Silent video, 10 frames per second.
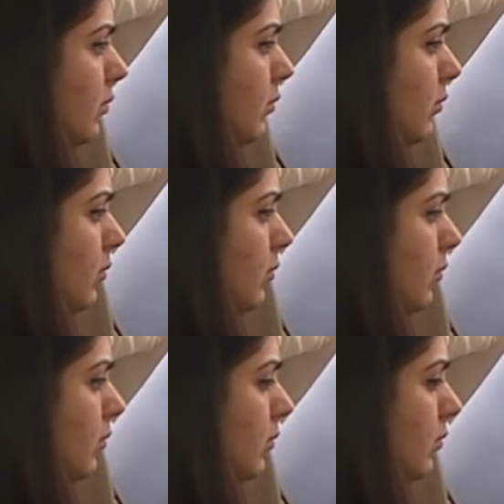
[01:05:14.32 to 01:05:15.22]
left bank,
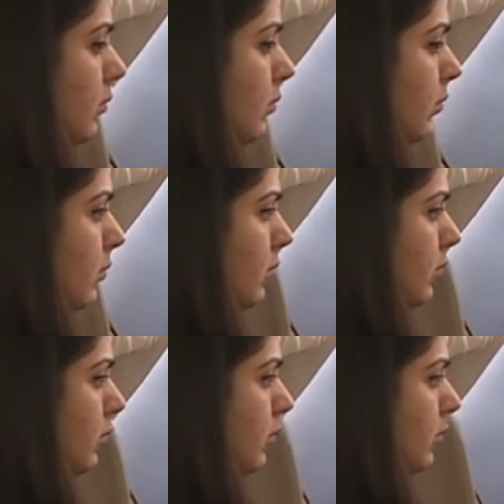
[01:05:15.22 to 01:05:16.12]
and then
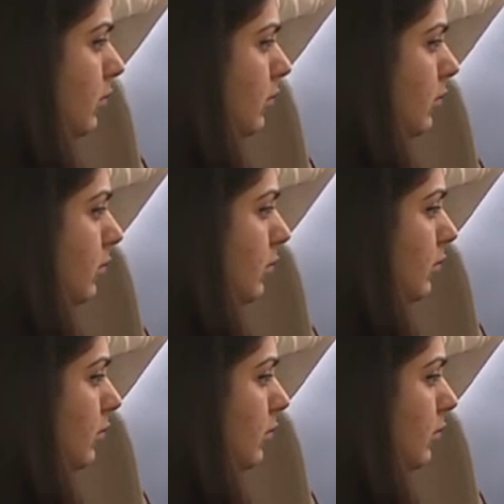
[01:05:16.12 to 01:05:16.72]
he returns to